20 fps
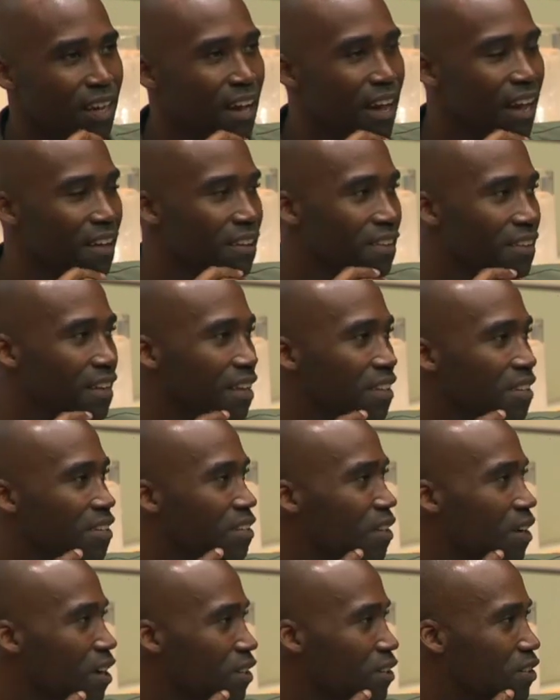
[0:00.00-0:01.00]
and the
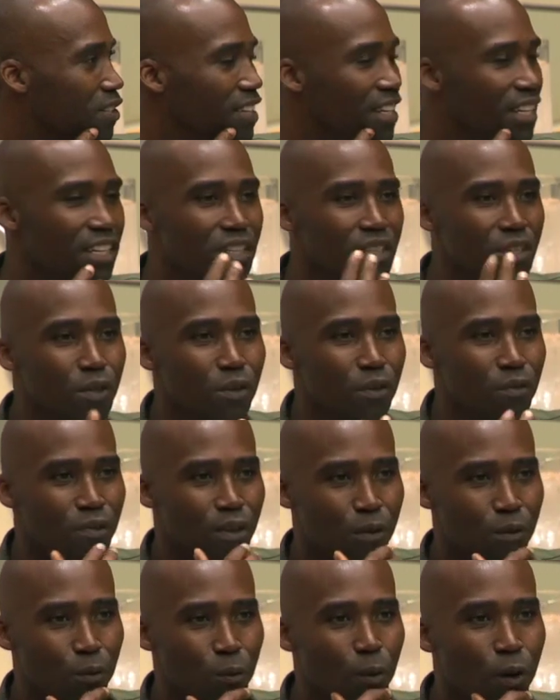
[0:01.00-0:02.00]
doctor, they didn't know if
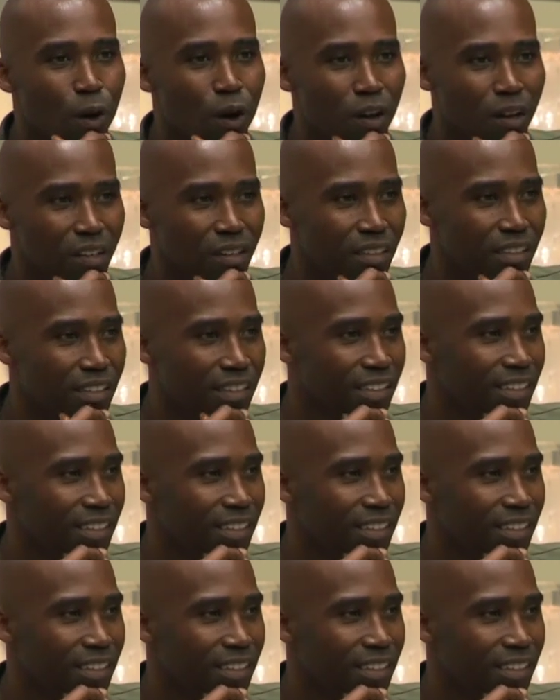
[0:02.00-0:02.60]
I would walk.